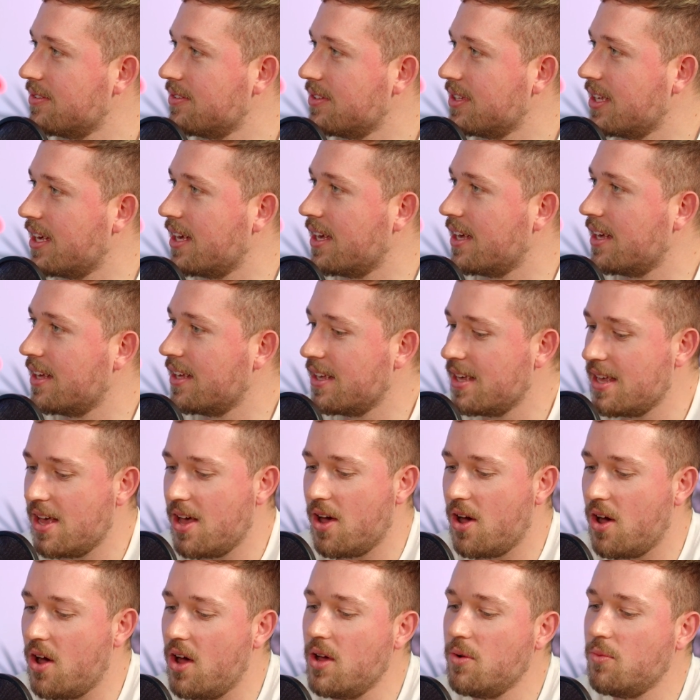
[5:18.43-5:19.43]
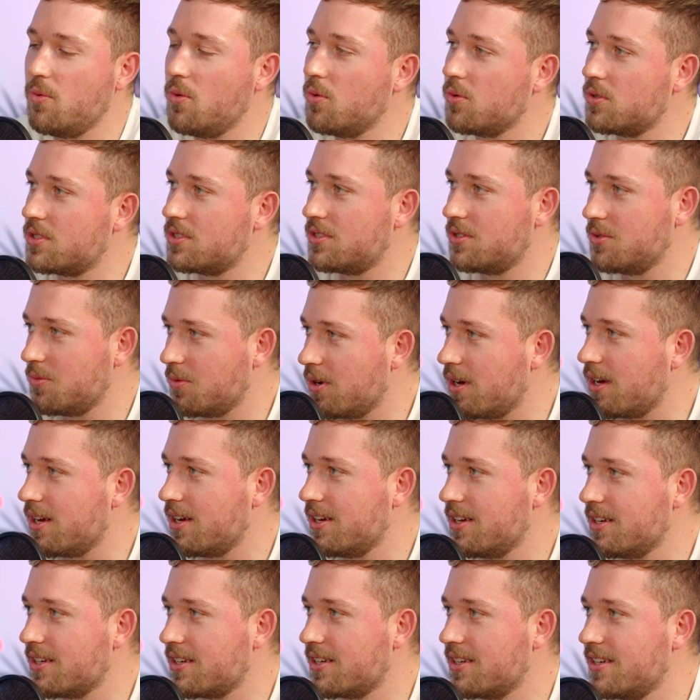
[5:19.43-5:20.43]
I think. Yeah, I walked to
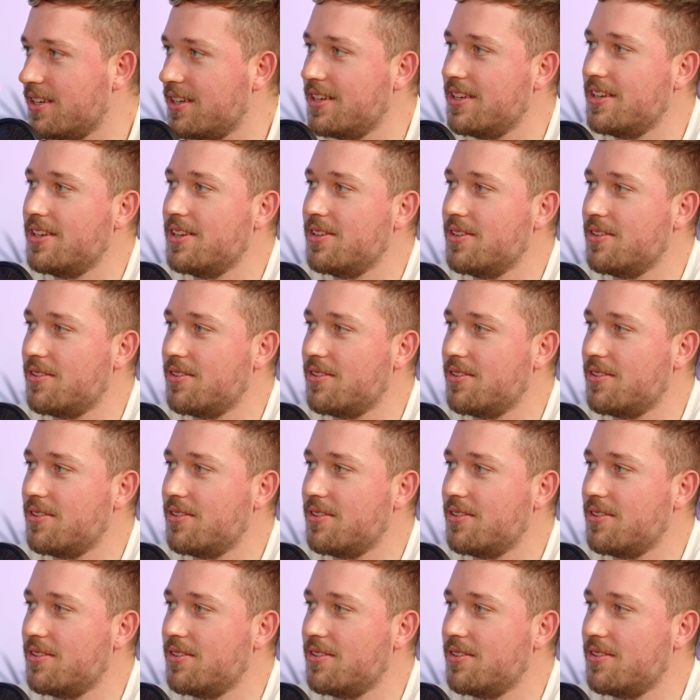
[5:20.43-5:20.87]
work mm.